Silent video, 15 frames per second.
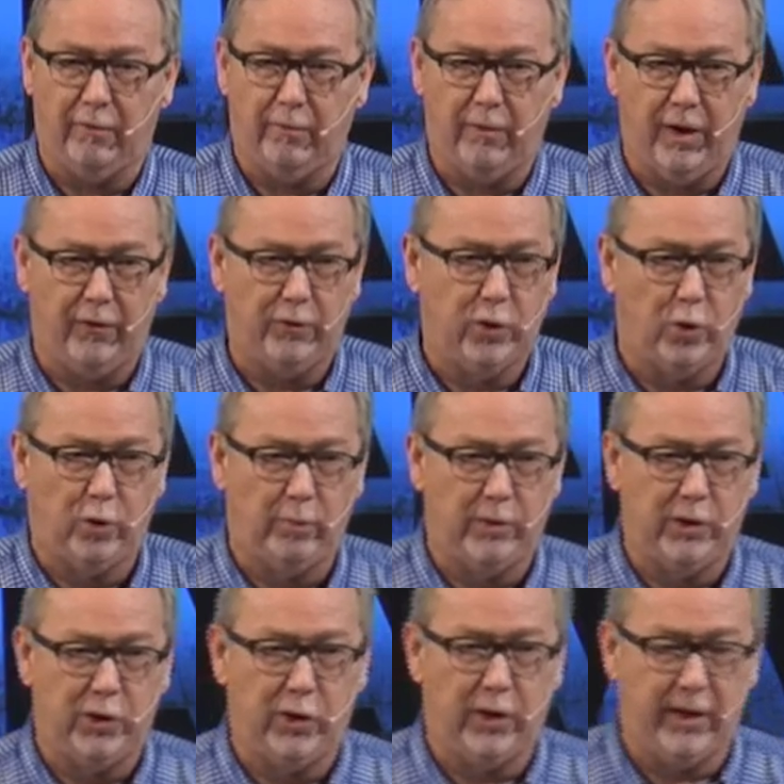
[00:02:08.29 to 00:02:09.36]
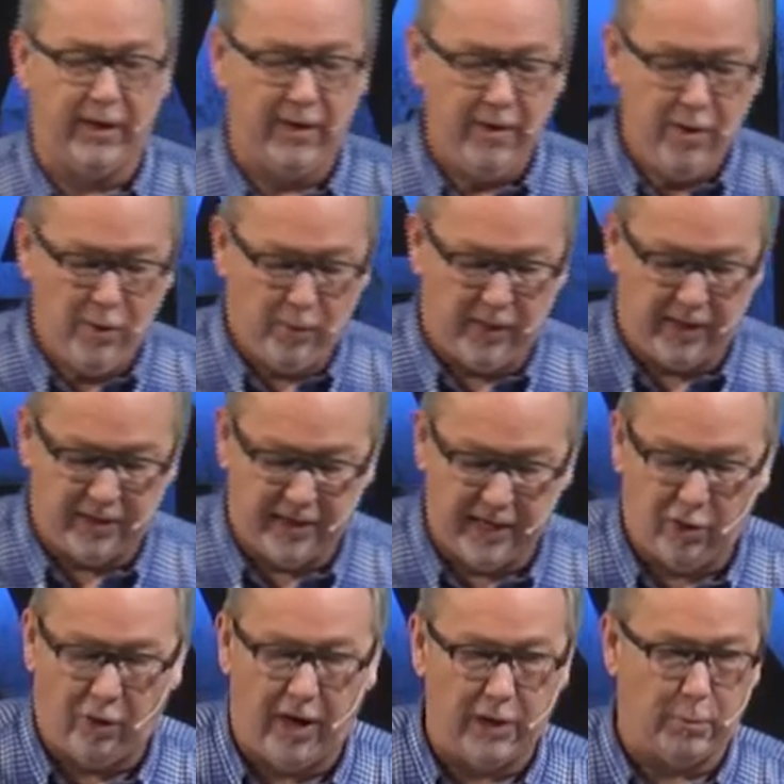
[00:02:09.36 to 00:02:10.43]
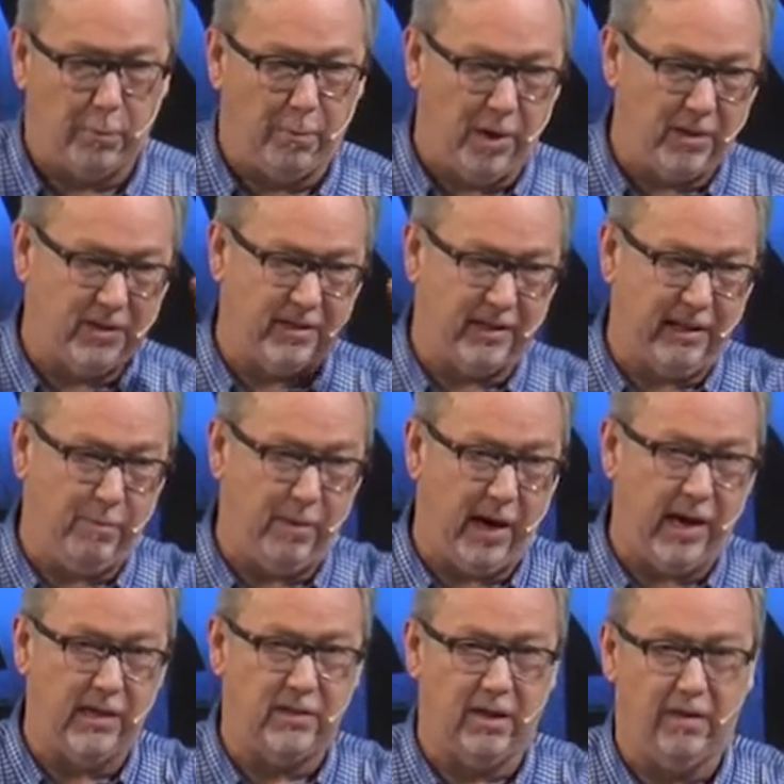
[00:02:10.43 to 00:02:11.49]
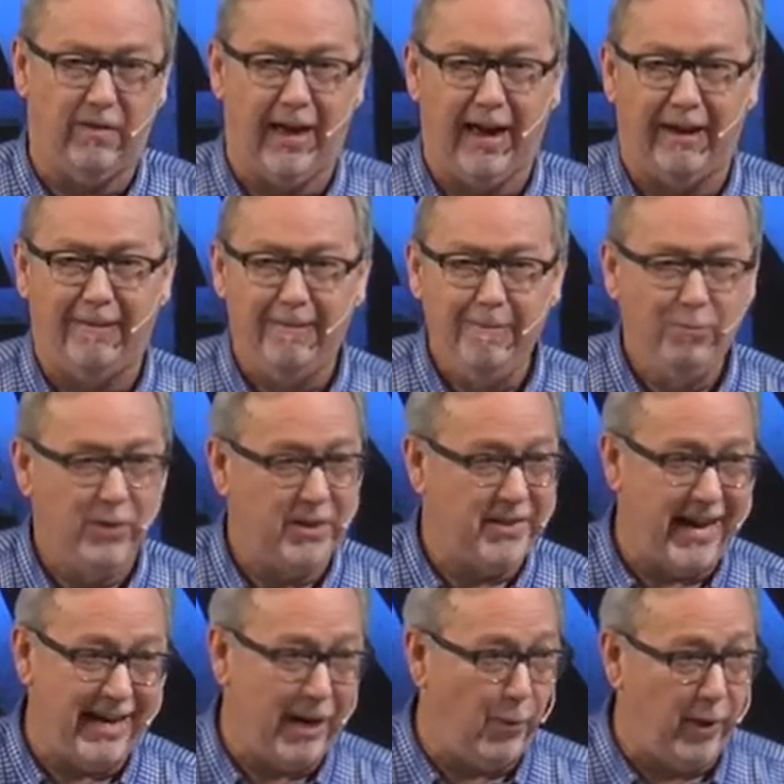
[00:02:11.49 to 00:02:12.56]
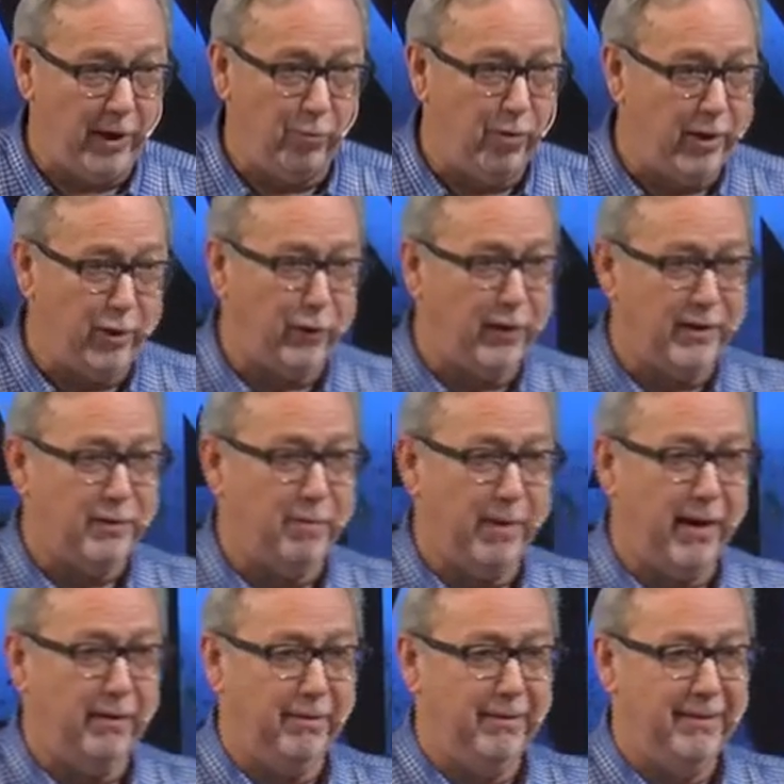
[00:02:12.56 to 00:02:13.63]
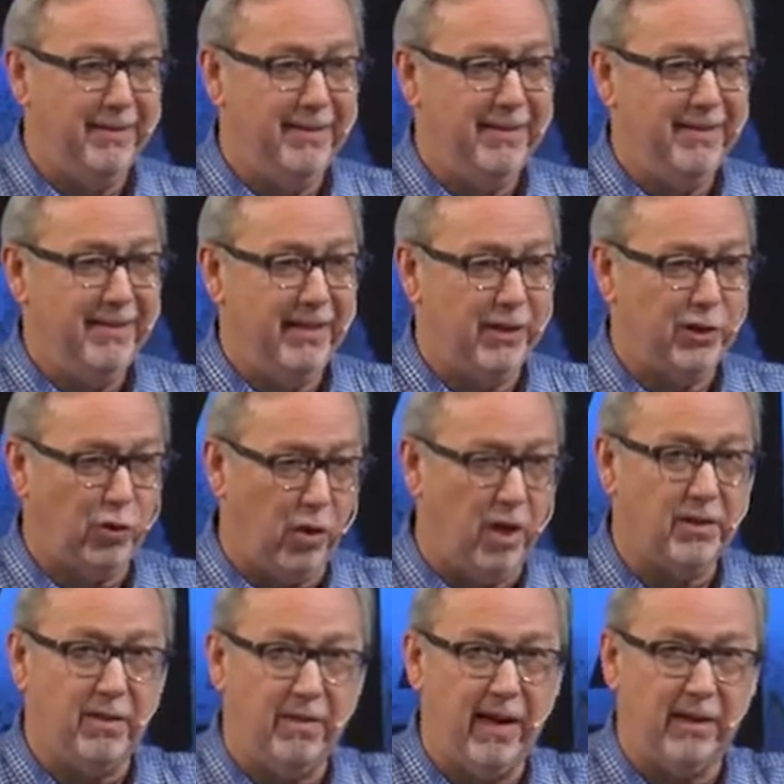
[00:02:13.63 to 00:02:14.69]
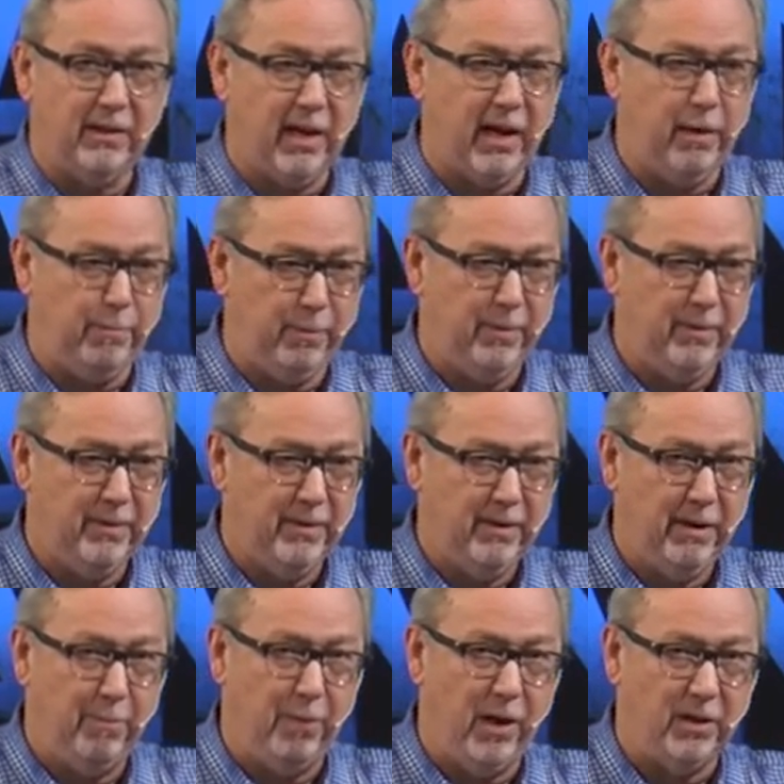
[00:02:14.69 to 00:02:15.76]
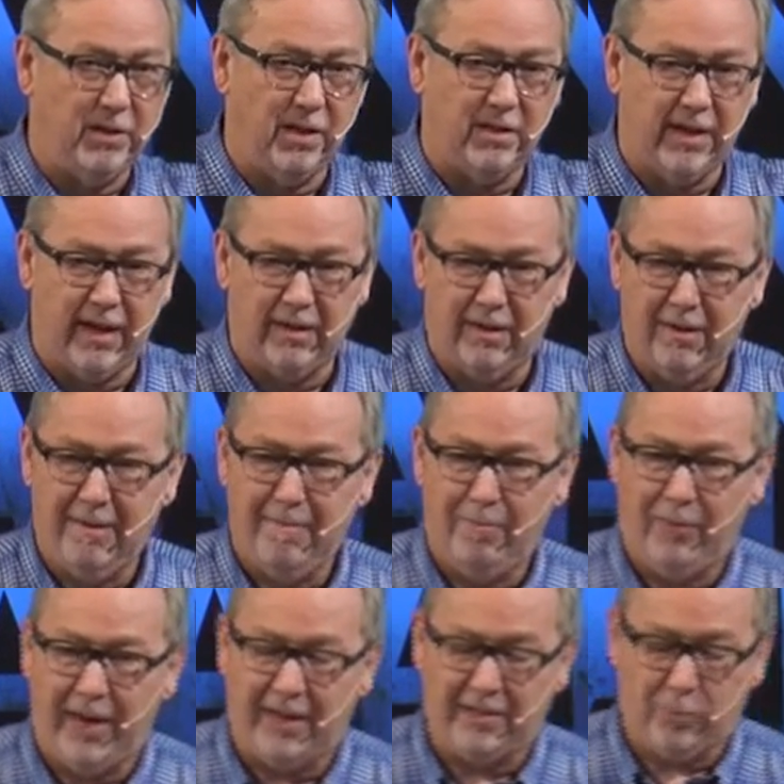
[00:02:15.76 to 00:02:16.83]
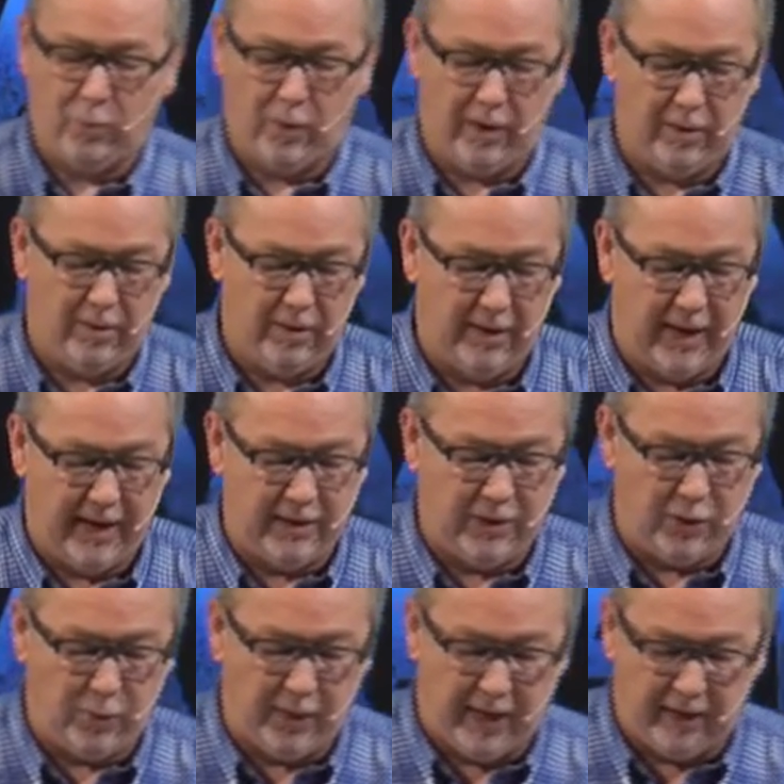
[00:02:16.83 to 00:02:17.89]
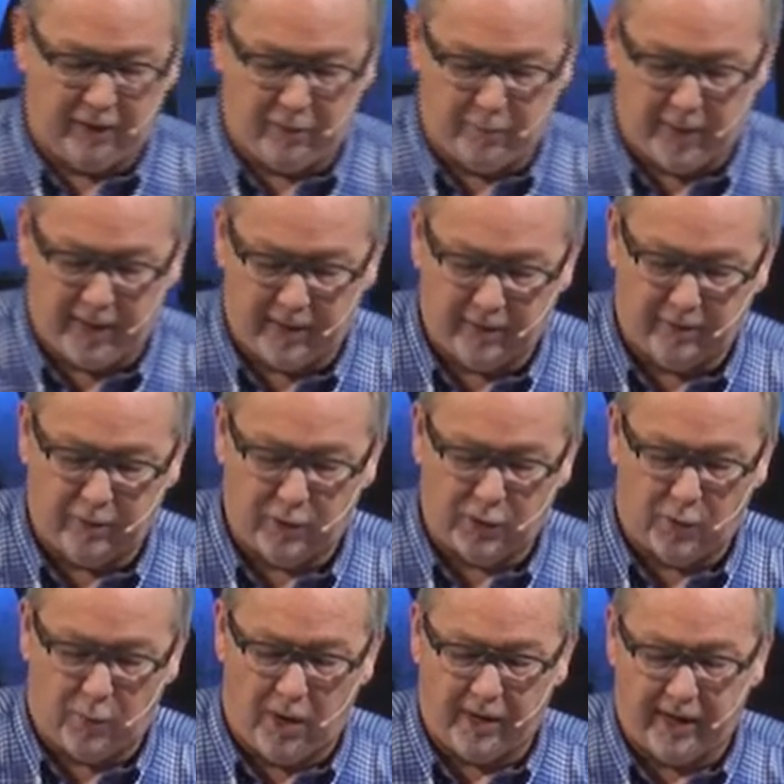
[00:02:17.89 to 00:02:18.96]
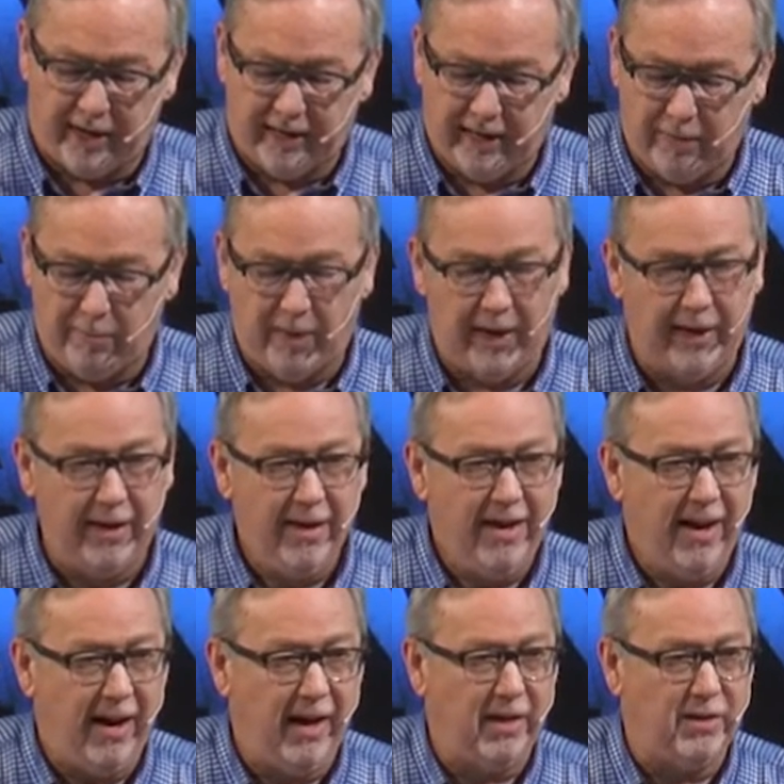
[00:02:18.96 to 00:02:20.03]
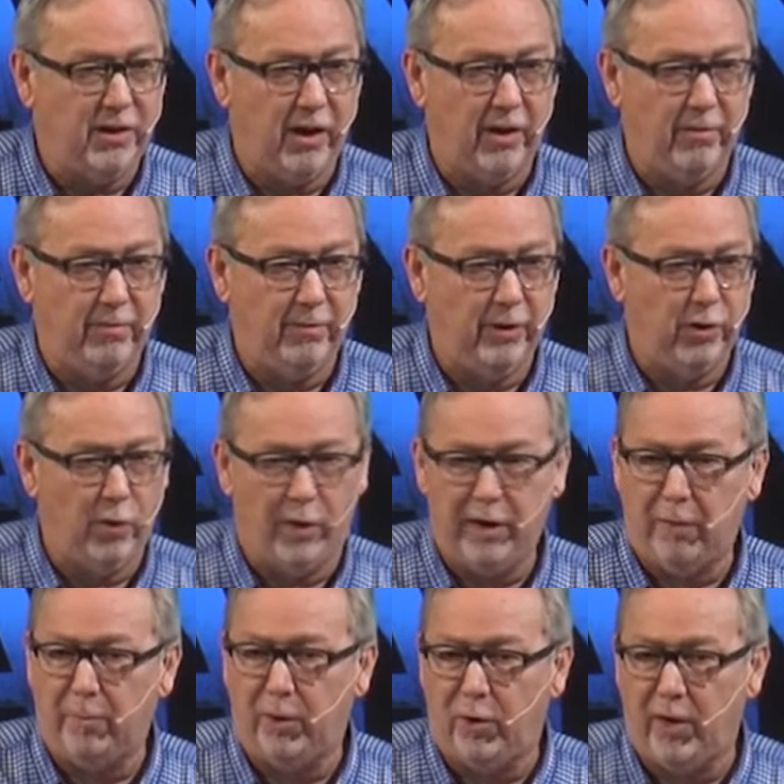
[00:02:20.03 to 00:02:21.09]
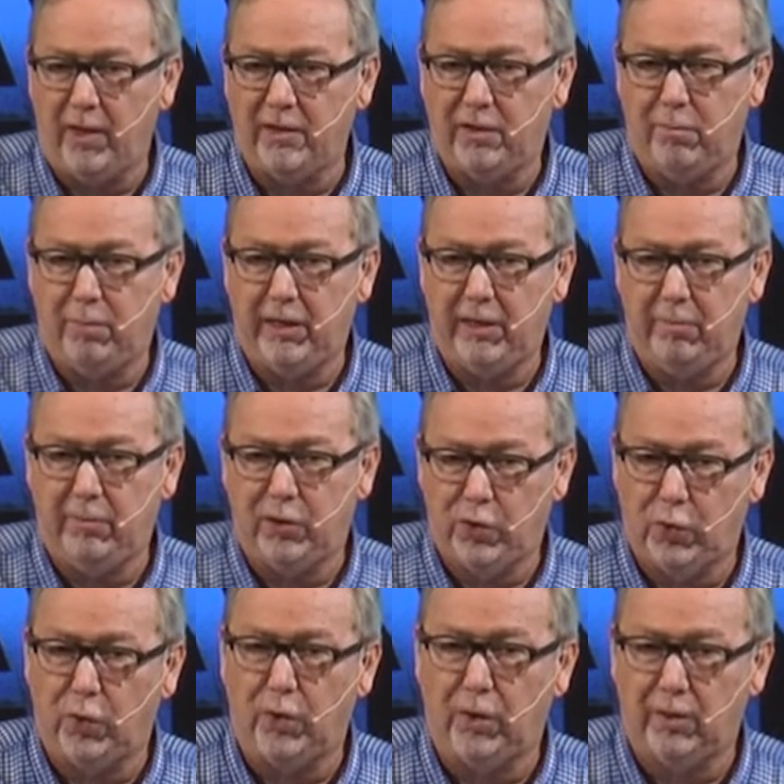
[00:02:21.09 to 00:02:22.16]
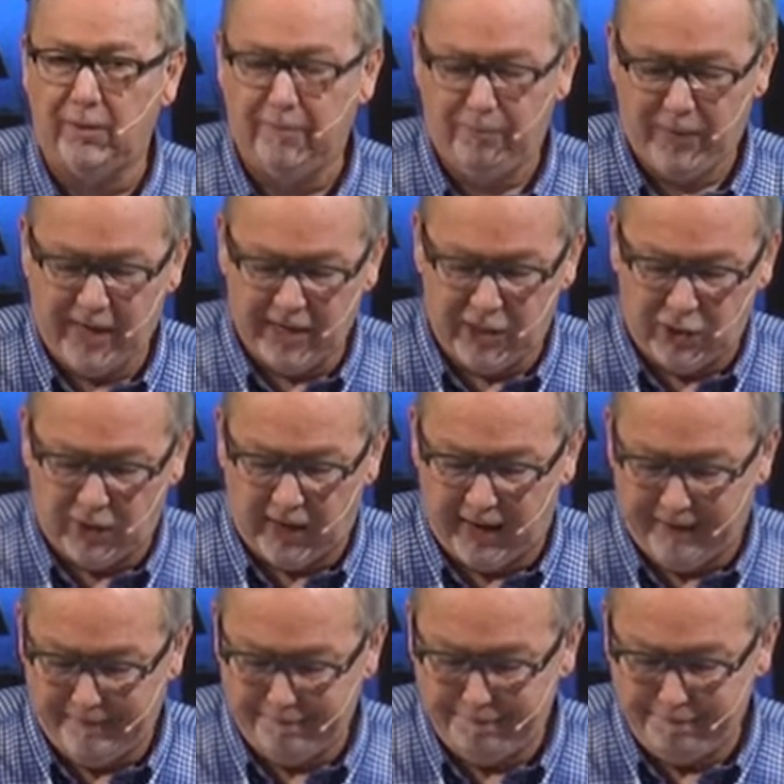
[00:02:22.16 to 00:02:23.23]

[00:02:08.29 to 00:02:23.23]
of, of total maturity when I see Christ. But Paul says, I keep my eyes on that. Is that not what a runner thinks about? Is crossing that tape? And Paul says that that's what I do when I live my Christian walk. I keep my eyes on growing up in Christ and being mature. How do you do that?